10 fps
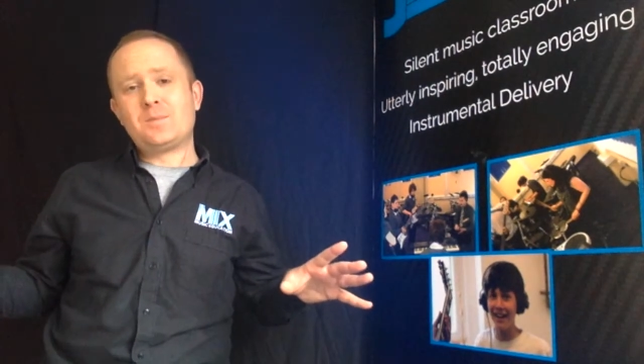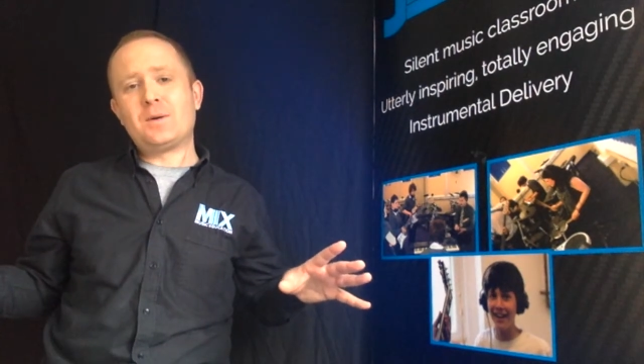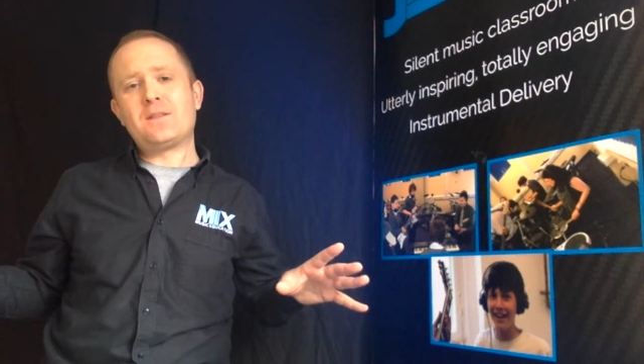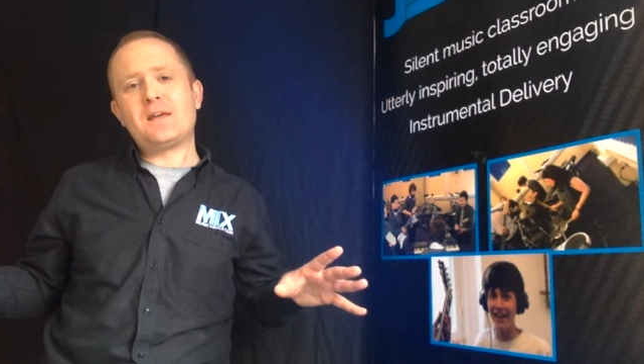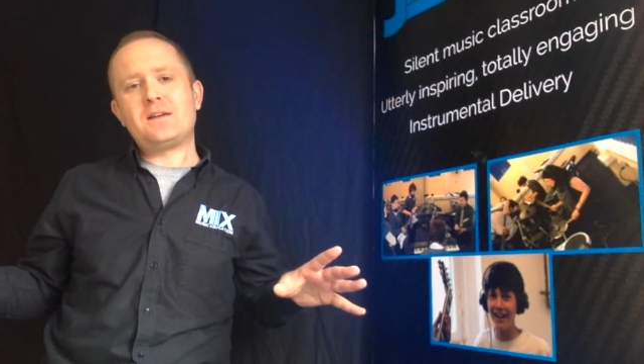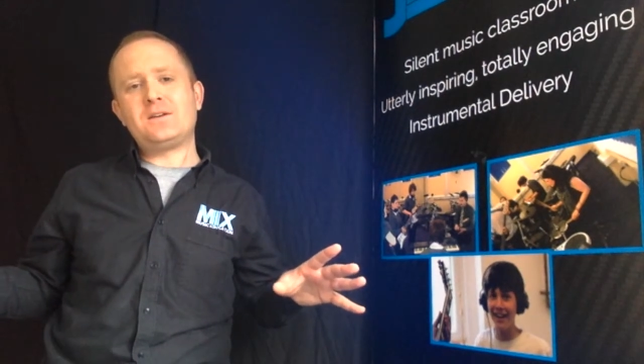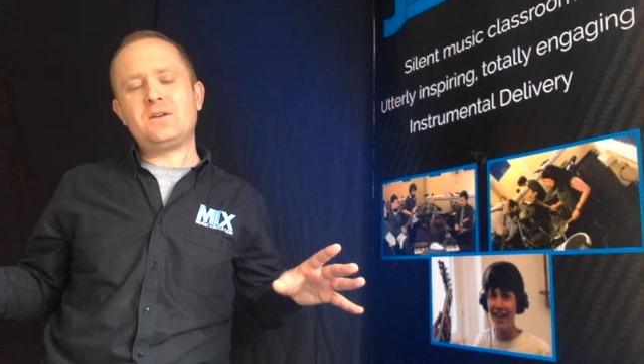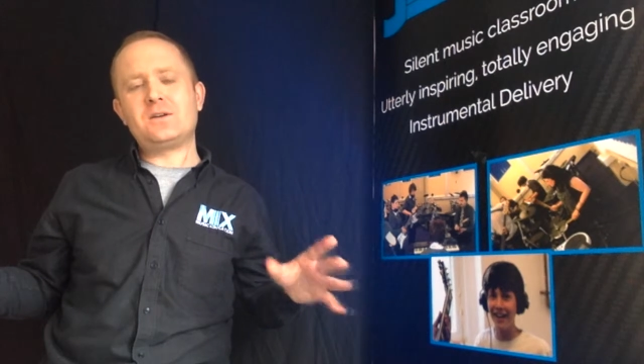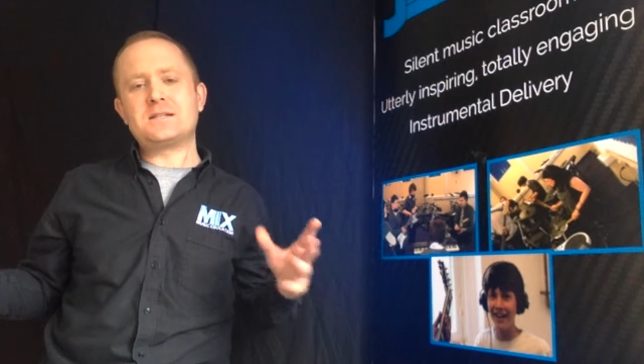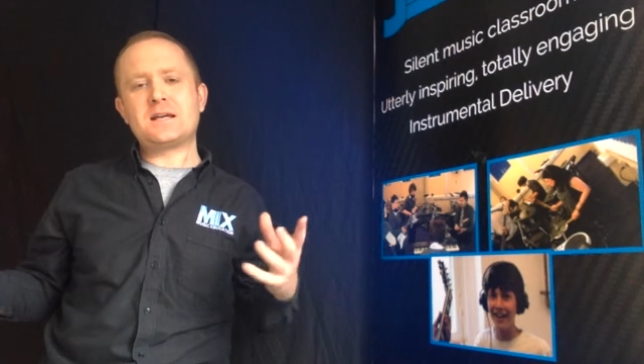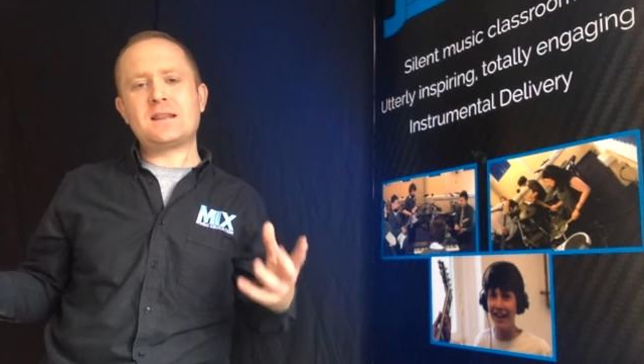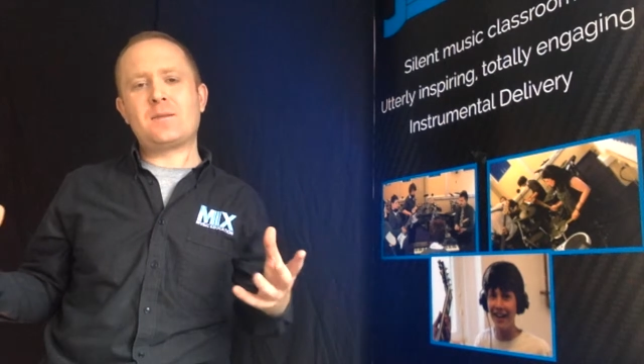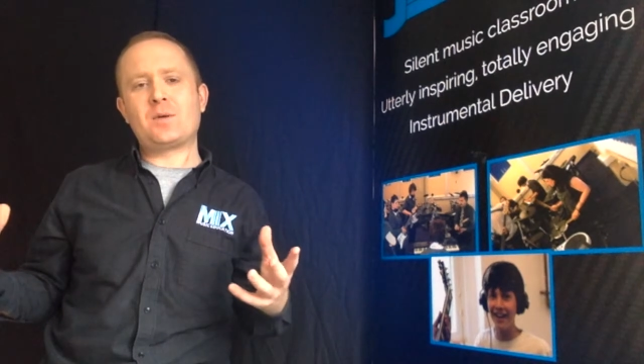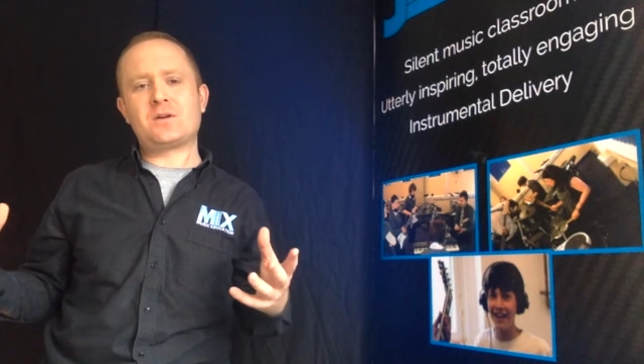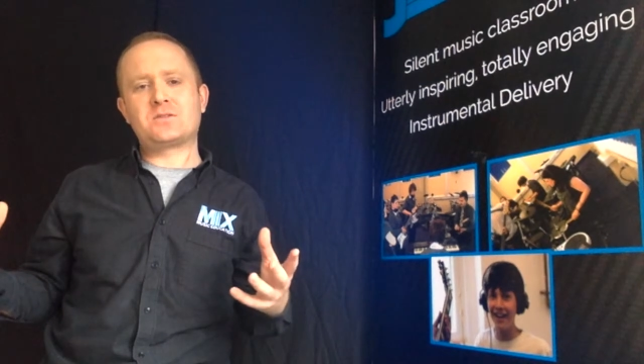but then you can take
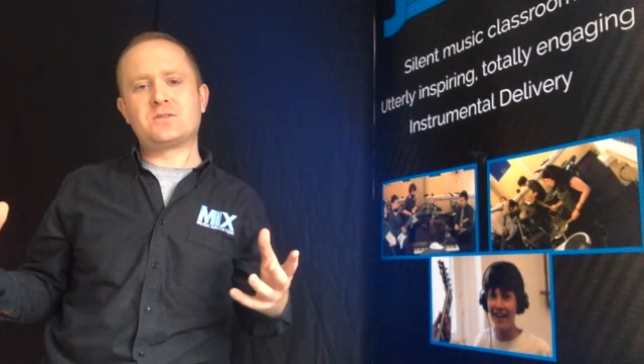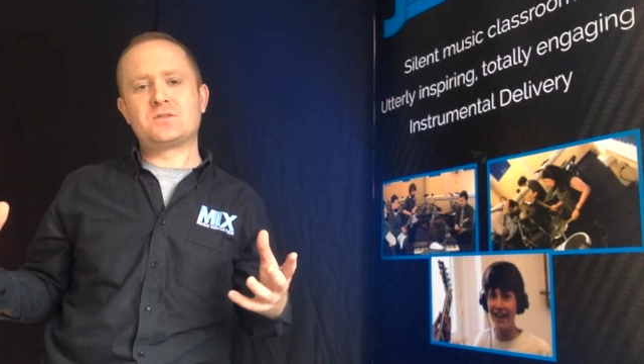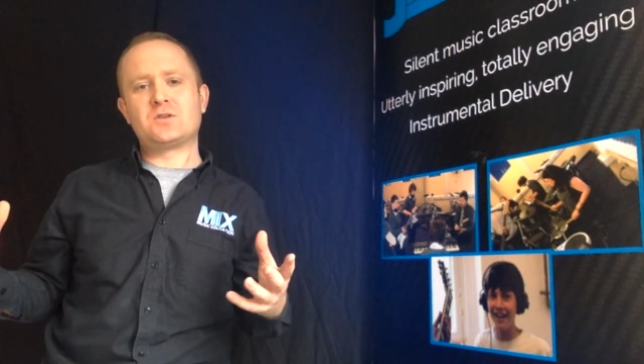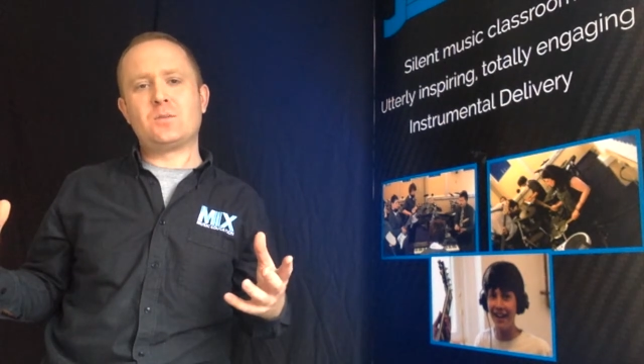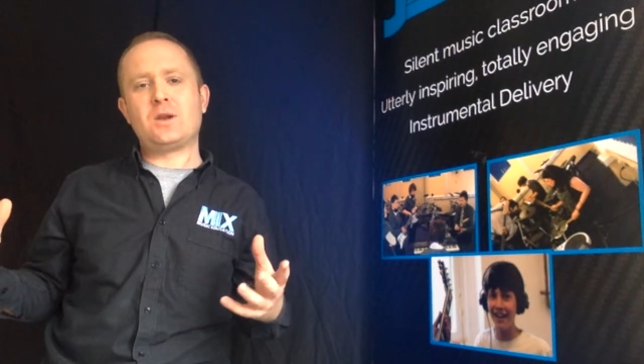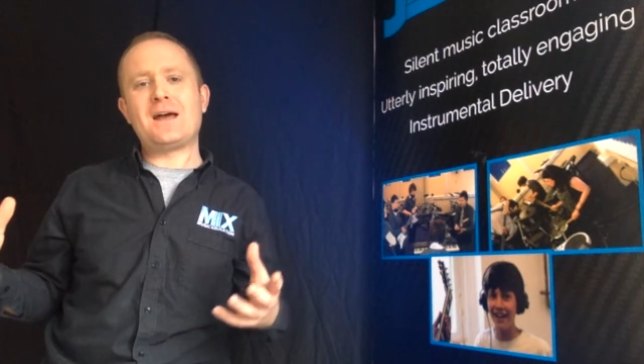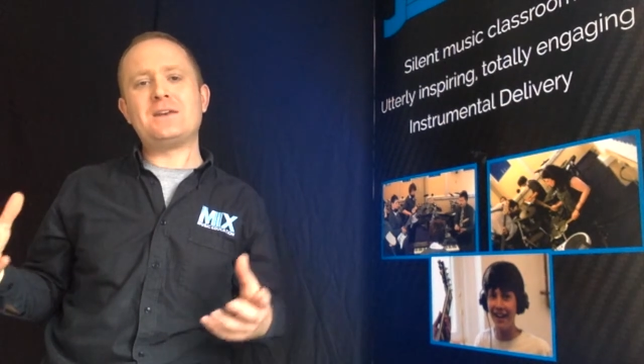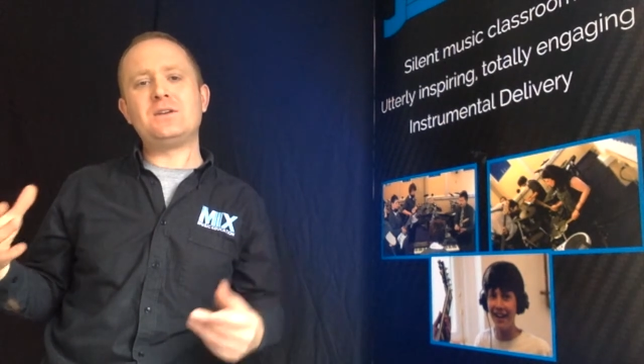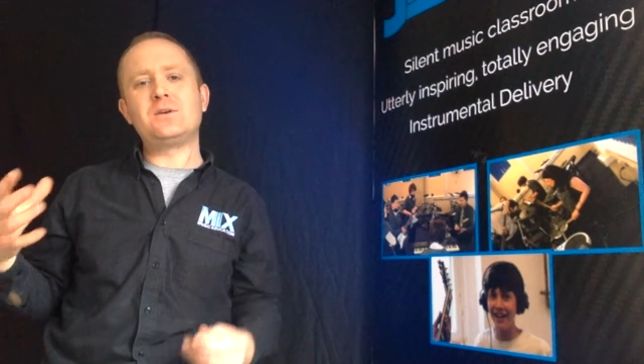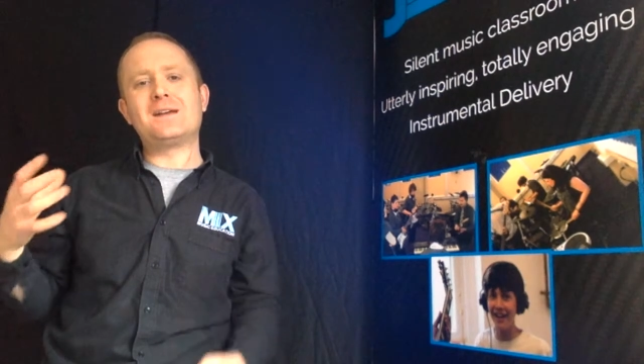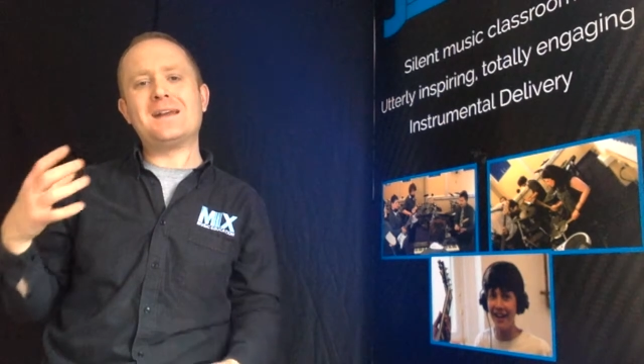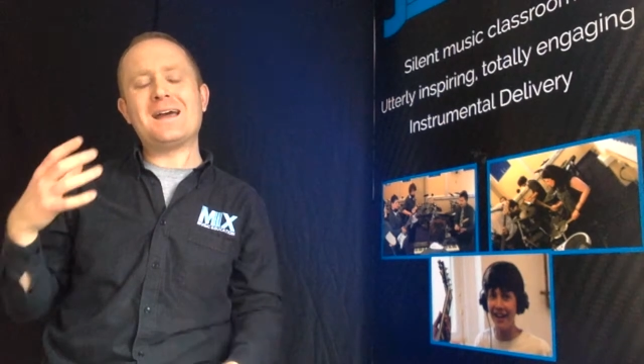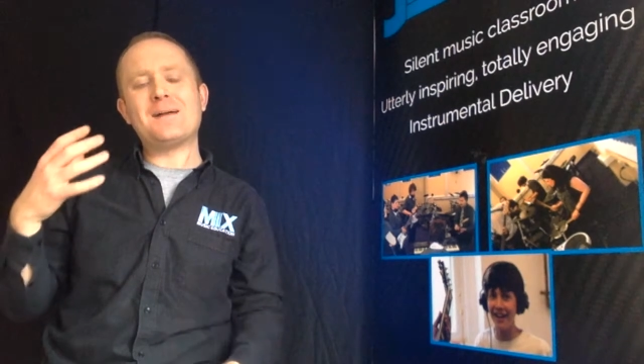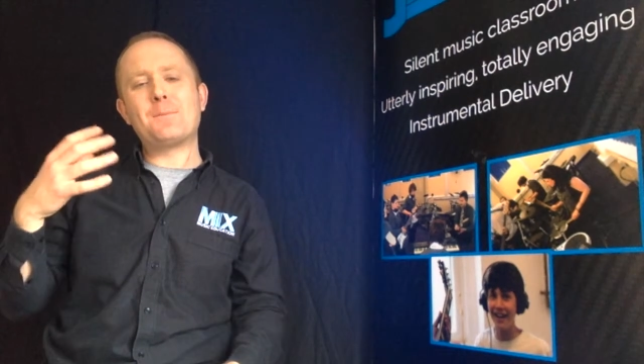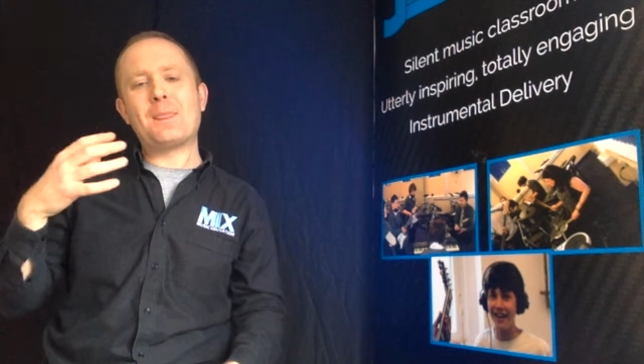that percussion ensemble and you can